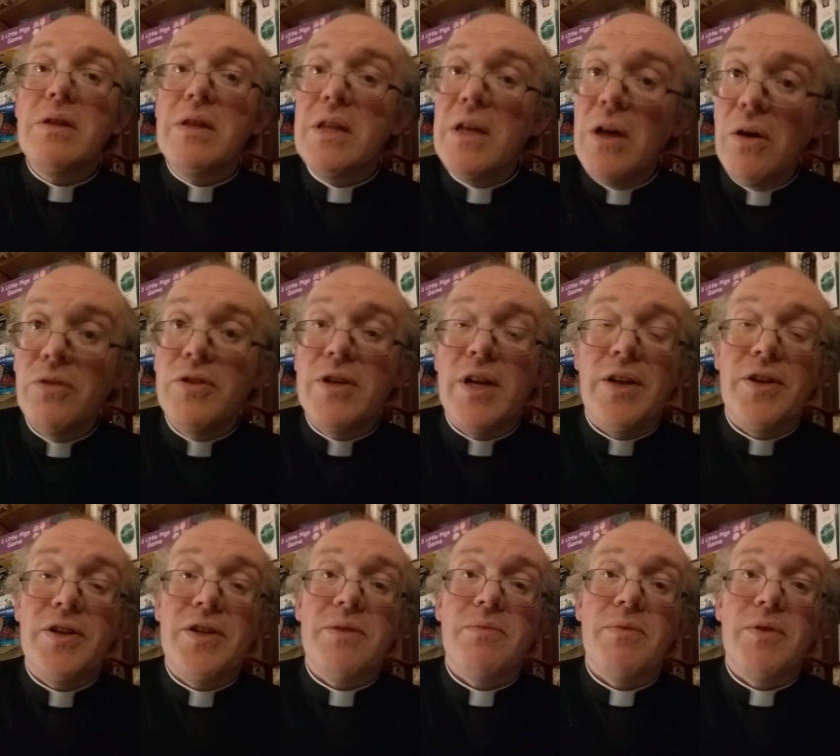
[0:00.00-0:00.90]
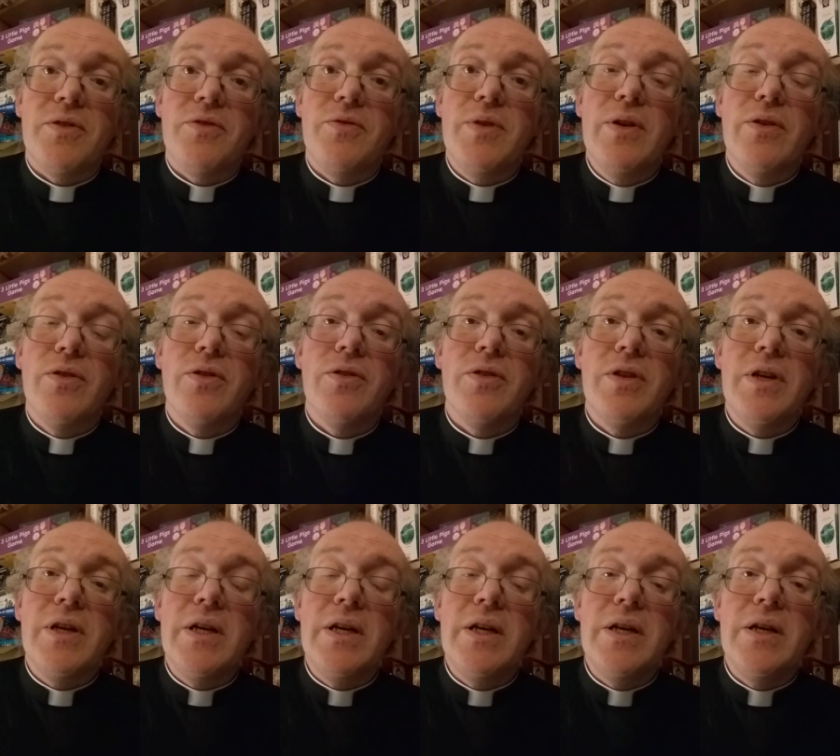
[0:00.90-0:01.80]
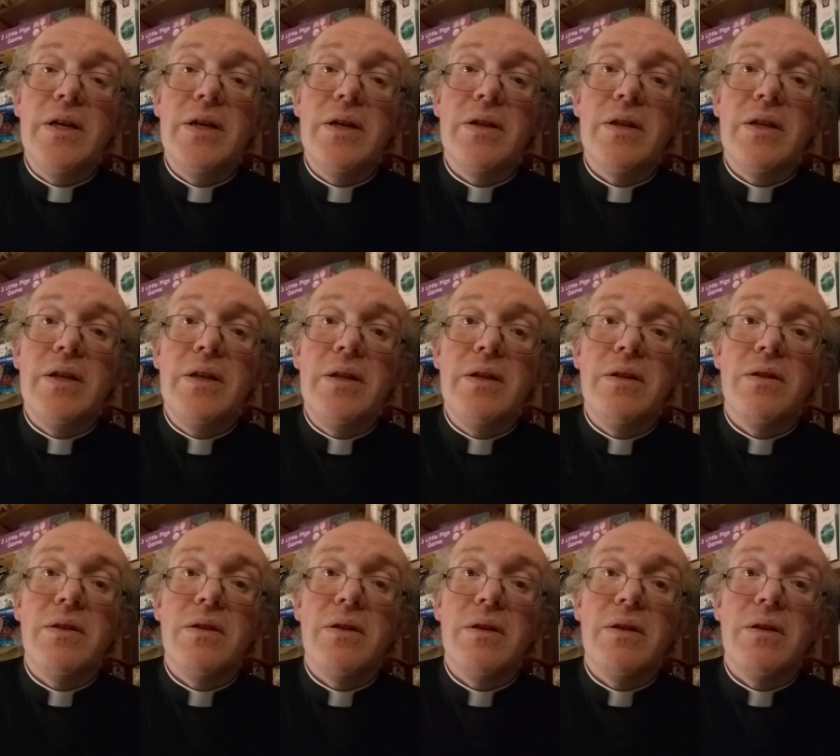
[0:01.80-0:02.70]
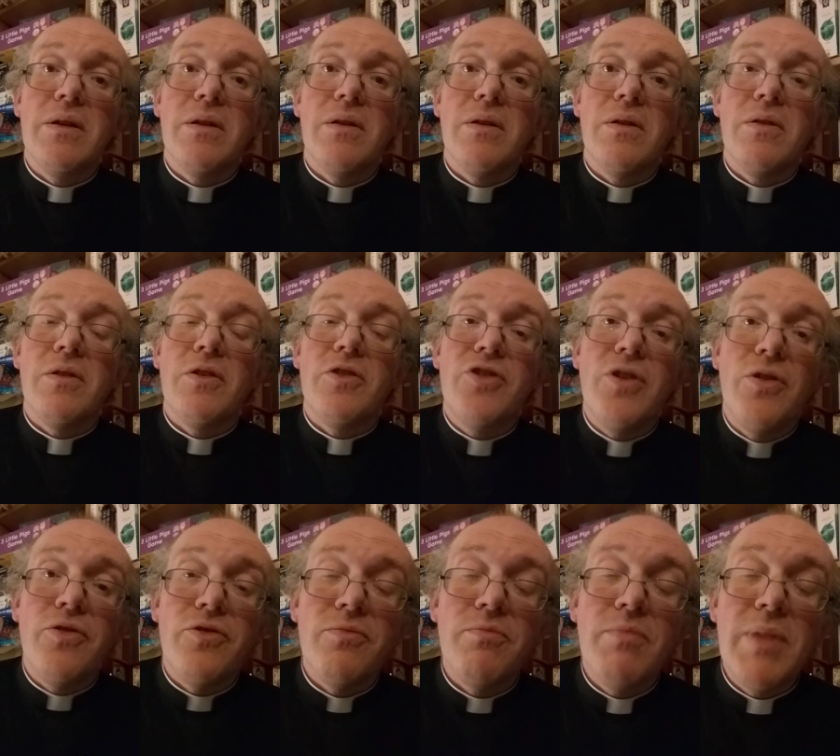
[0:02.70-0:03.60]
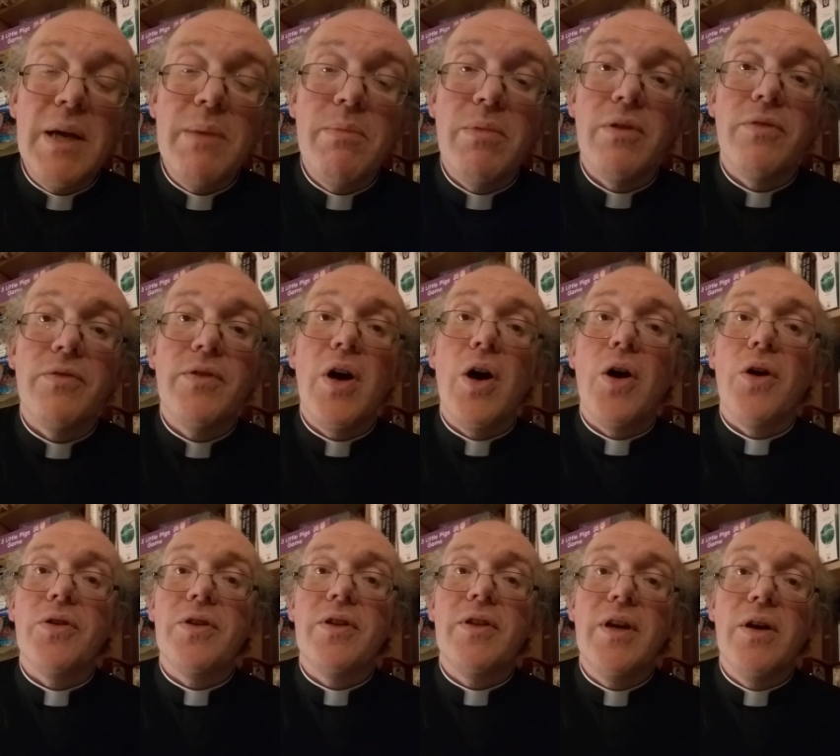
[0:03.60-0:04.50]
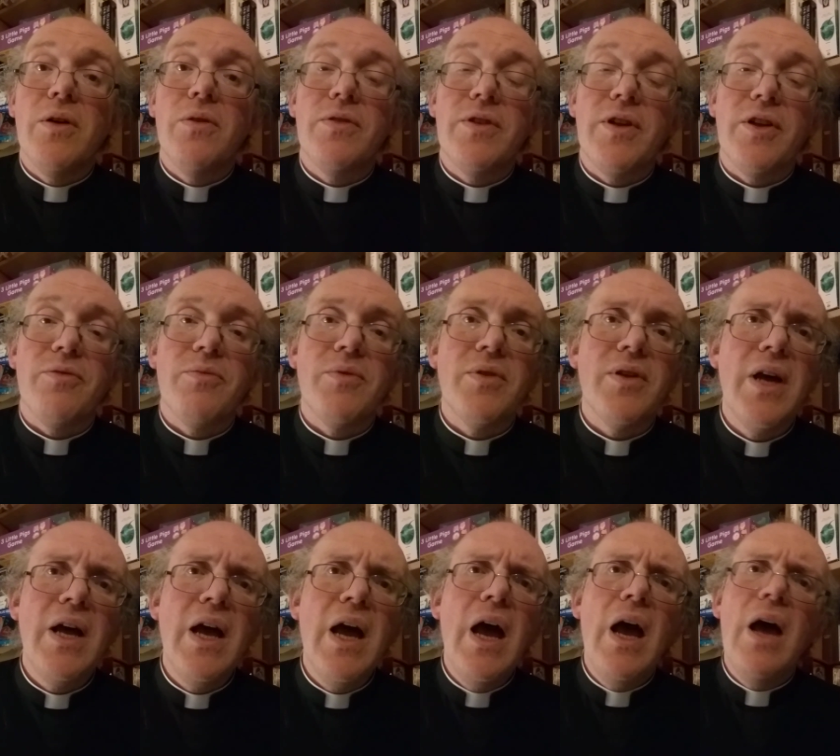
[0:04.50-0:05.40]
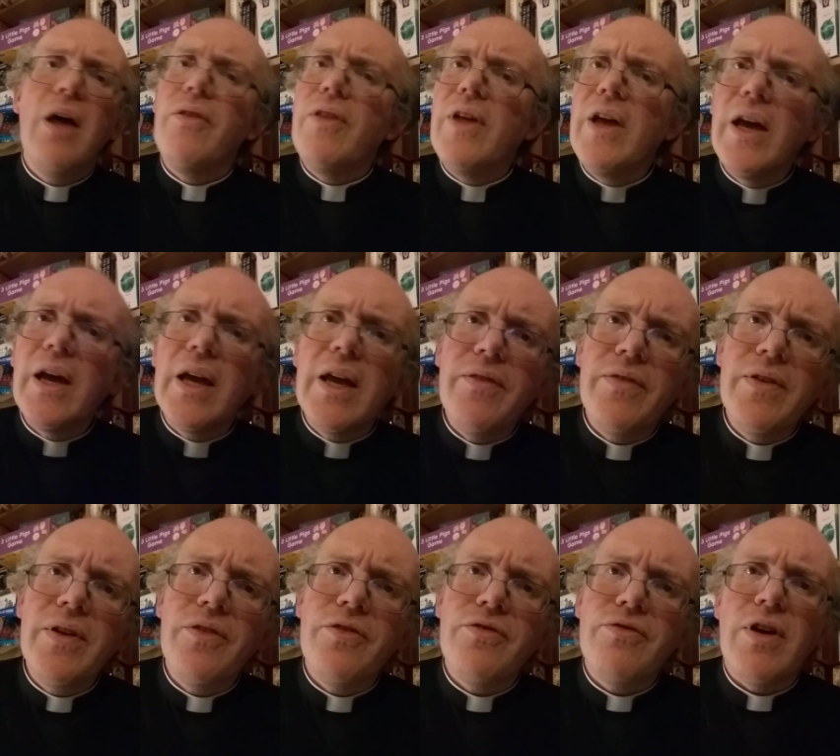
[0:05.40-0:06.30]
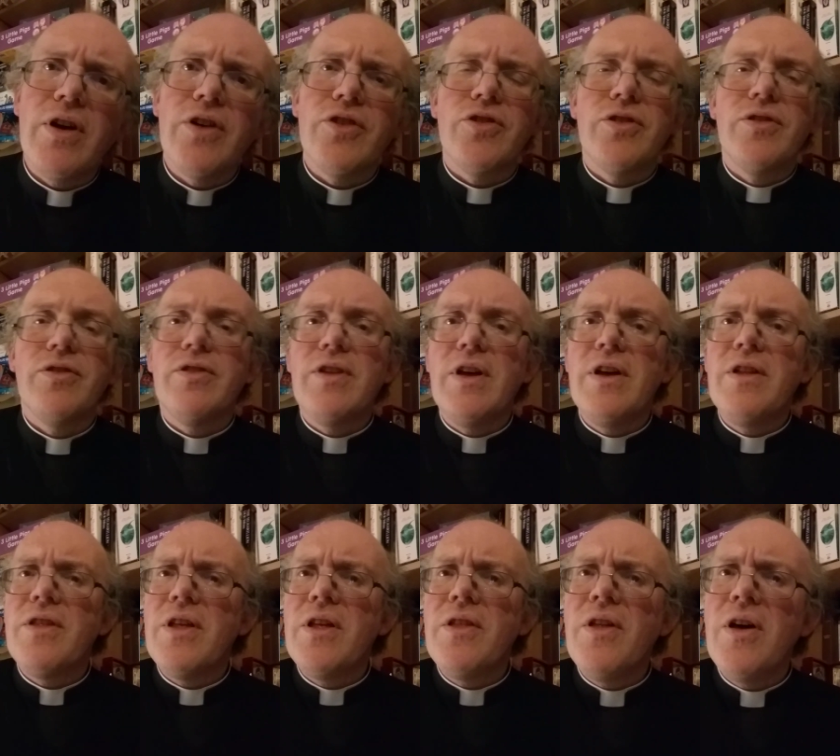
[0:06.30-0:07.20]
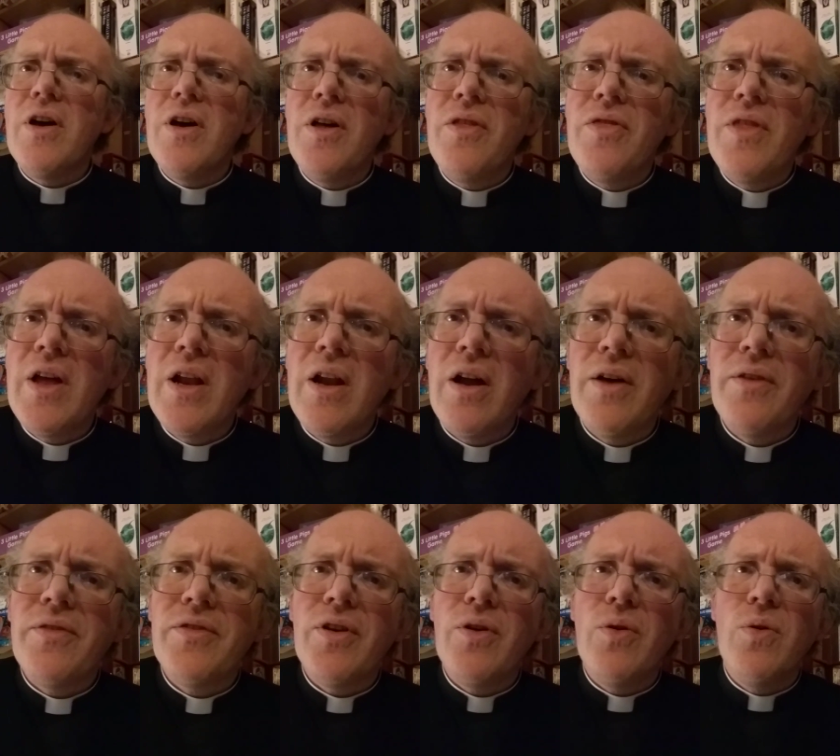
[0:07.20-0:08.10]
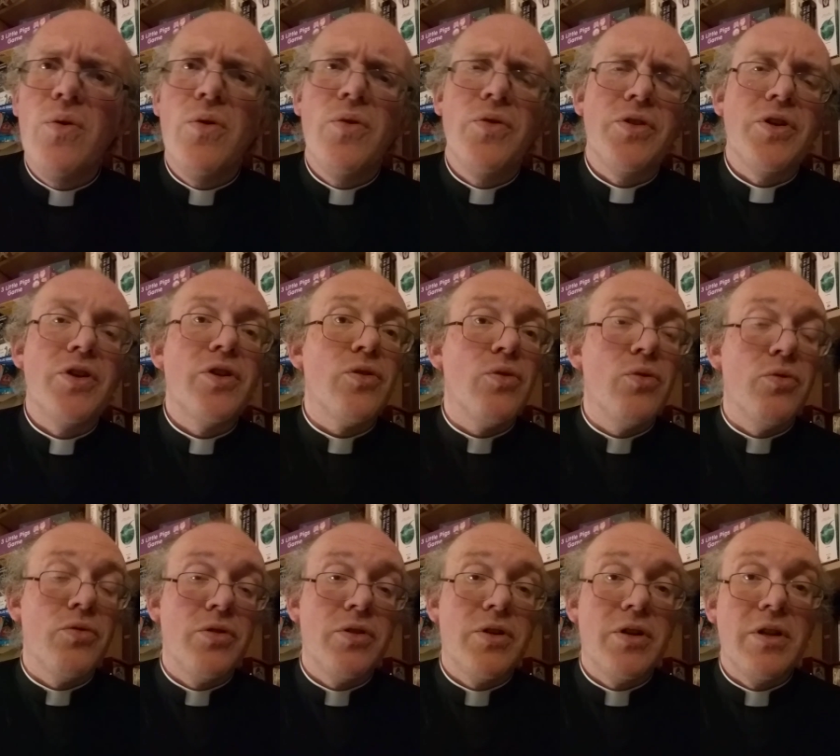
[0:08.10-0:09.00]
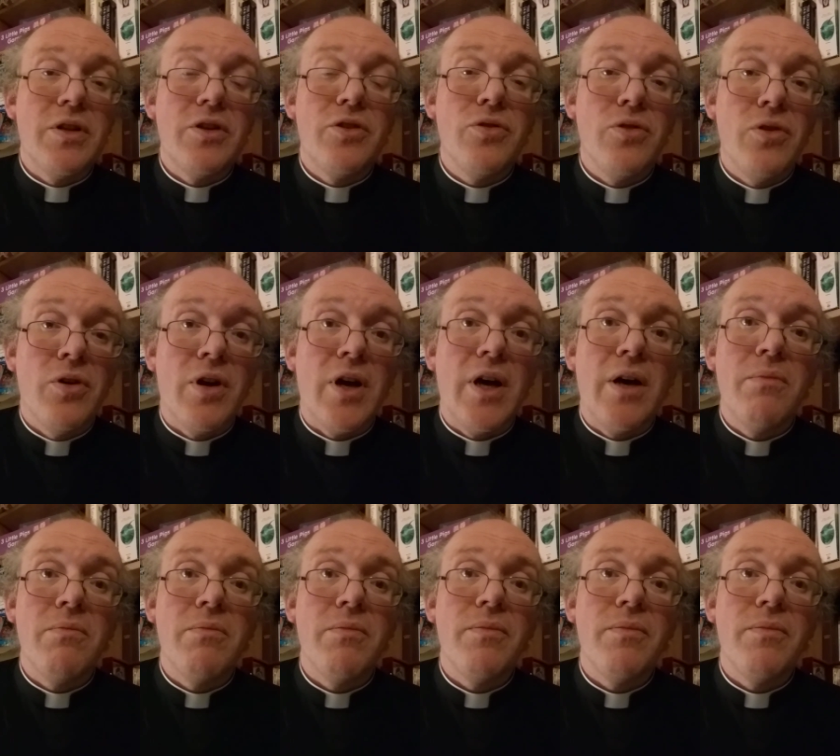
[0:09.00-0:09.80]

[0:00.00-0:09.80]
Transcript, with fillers: the Old Testament, we look at the, the, the, the, chosen people of God in the Old Testament, they're given instructions. Their, their, their lives are ordered according to the Torah.